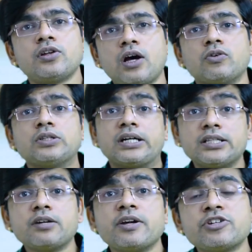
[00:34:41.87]
Now the
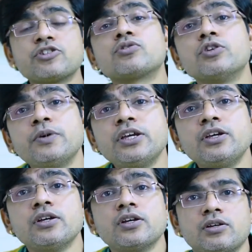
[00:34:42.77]
other measure could
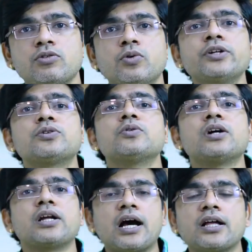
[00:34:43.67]
be going to
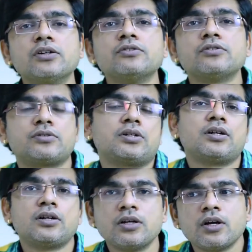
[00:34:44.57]

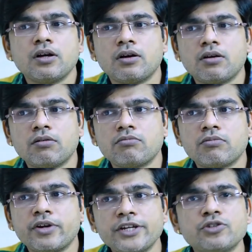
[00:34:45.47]
another
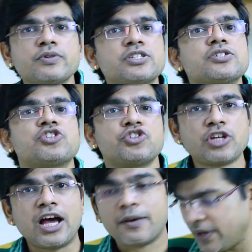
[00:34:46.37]
ratio, which is
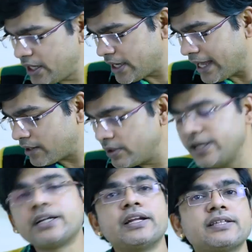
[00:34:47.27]
Sharpe A,
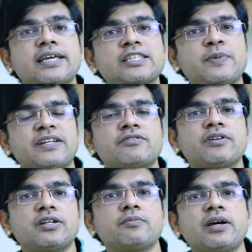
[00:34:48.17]
calculated as expected
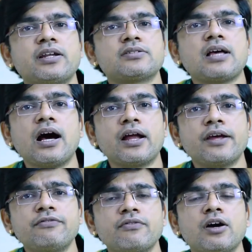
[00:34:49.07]
return minus
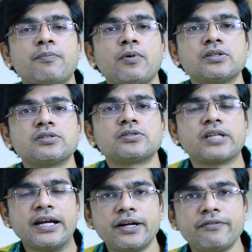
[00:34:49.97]
RF upon
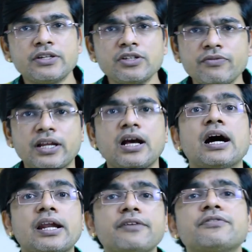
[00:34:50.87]
standard deviation, where
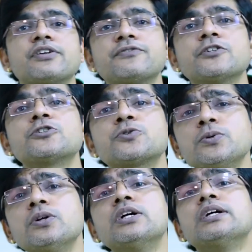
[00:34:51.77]
RF refers
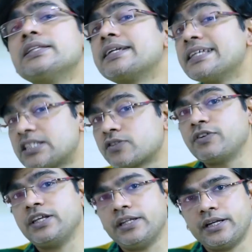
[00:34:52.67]
to the
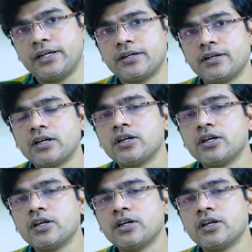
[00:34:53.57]
risk-free rate.